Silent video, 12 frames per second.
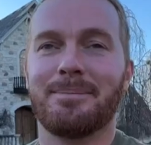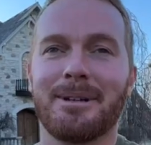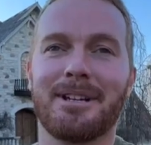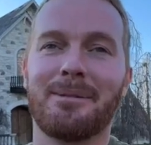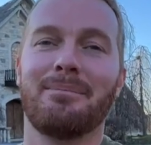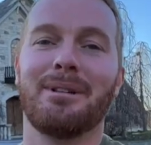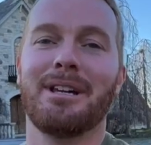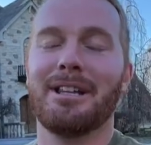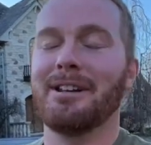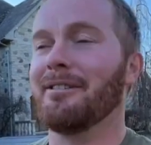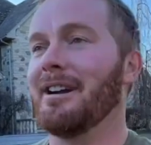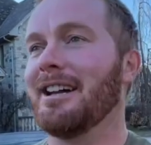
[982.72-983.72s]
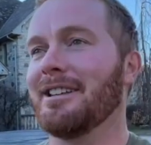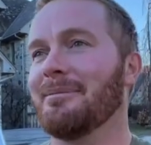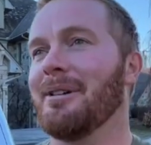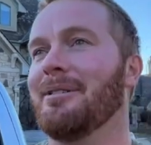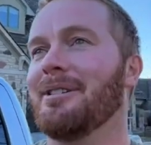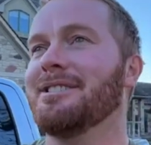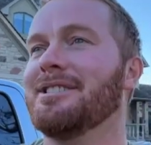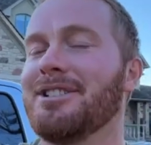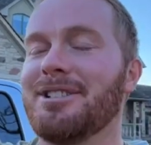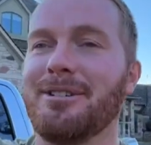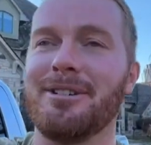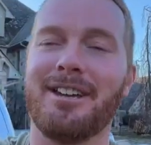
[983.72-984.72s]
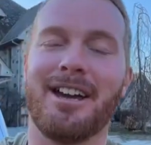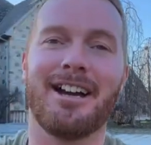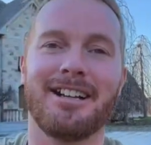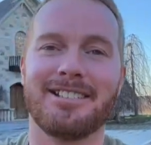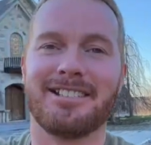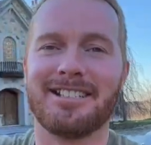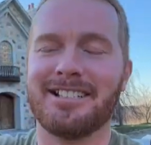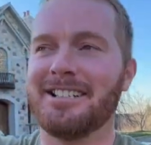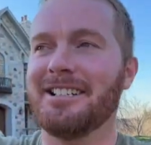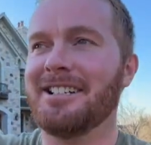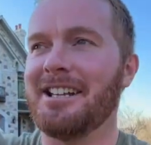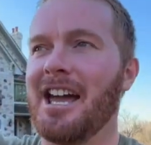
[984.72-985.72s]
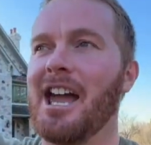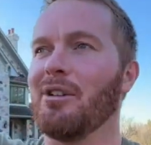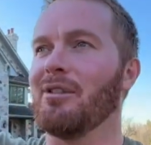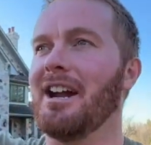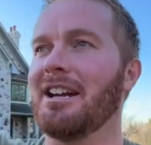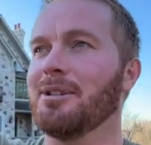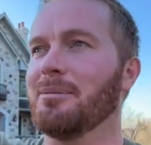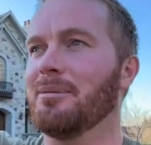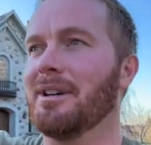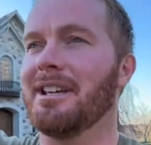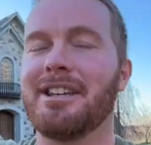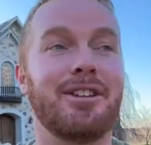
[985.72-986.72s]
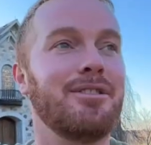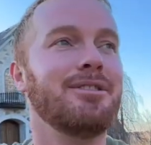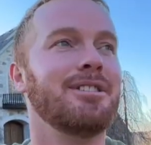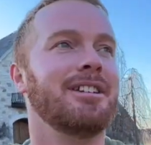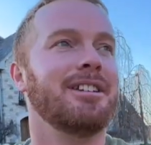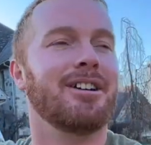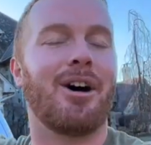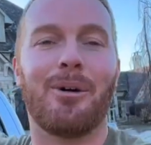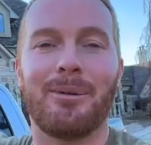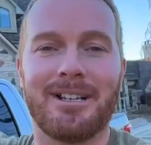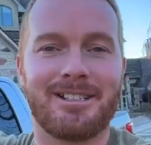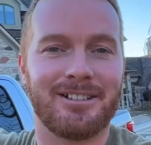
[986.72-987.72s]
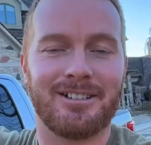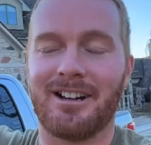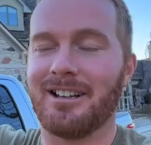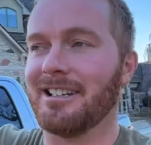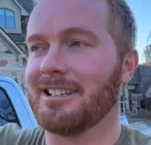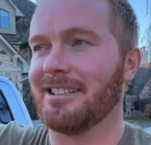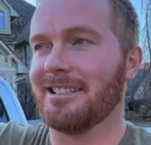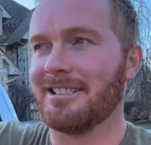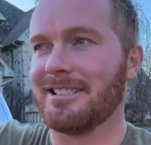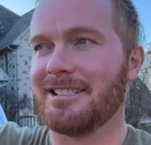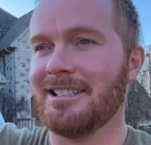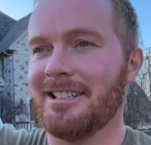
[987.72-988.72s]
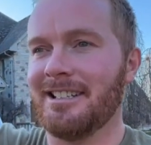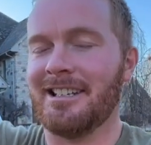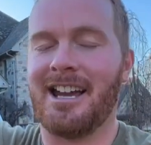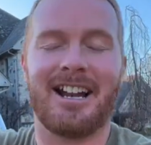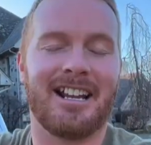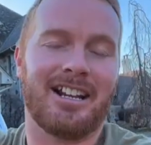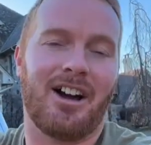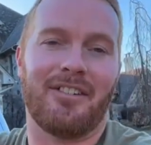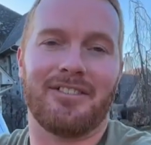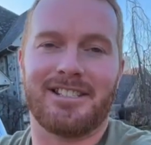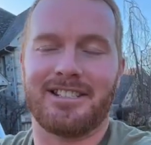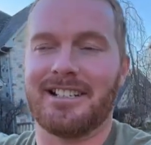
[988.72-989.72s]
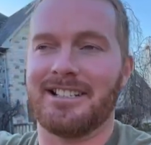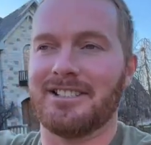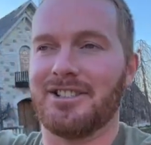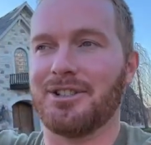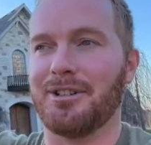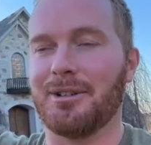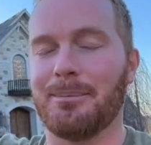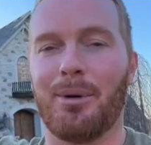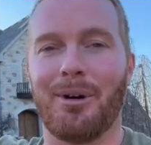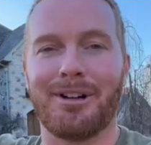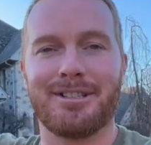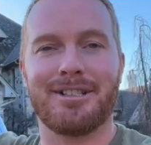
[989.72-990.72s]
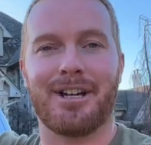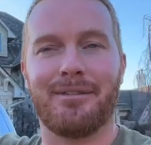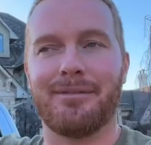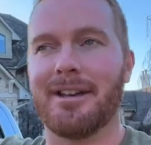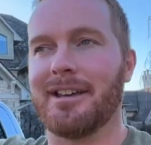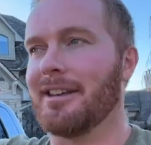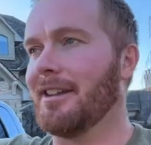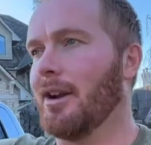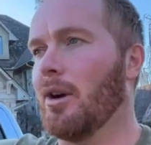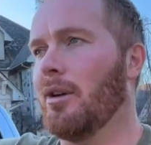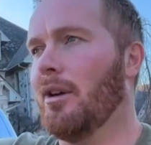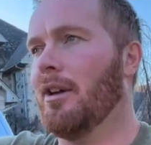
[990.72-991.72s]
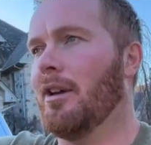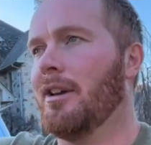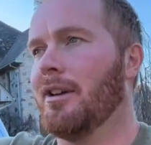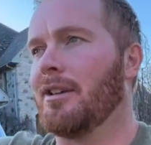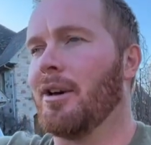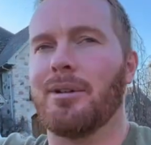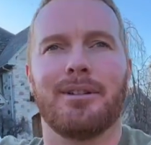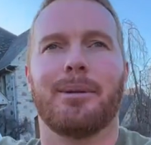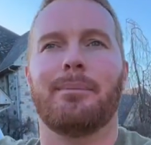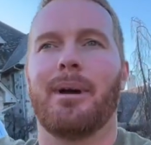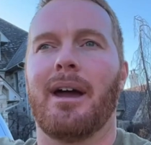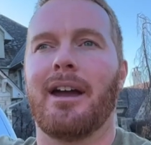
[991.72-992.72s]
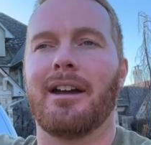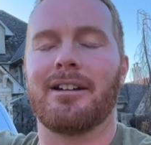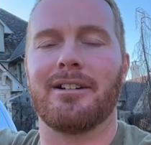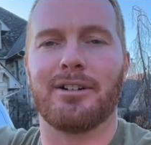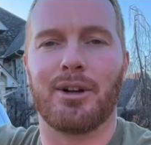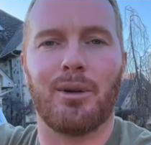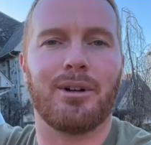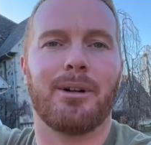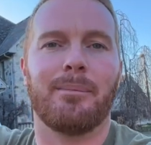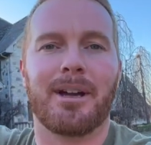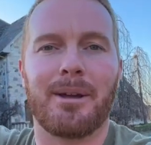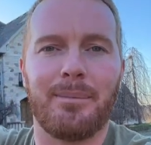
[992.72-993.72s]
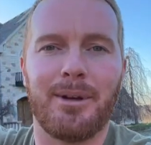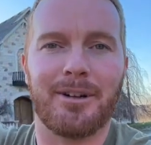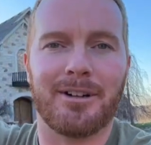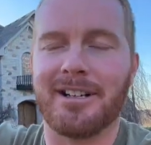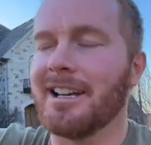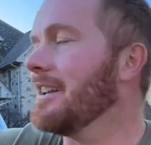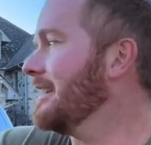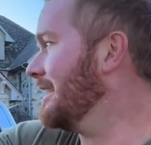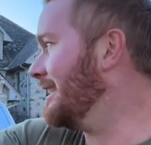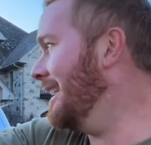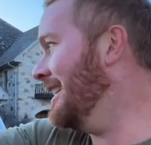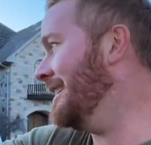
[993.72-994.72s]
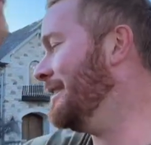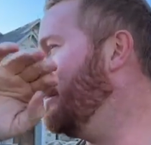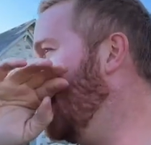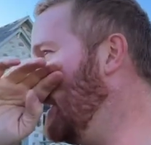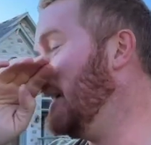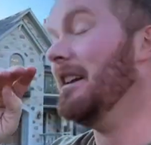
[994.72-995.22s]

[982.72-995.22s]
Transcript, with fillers: been completely random. I wanted to show you guys a random week. Usually all weeks are not like this. And obviously I didn't show you the boring stuff like, you know, going to the bank or going on my computer and editing. But